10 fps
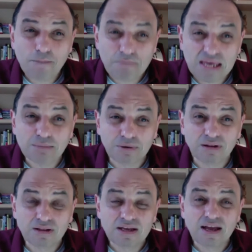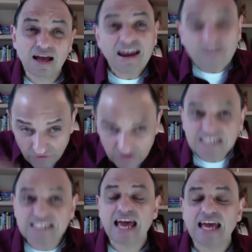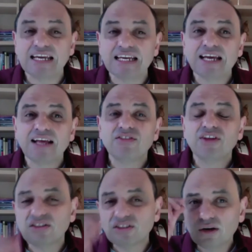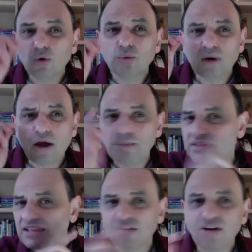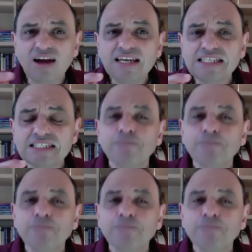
people every day, that the Lord will open their eyes,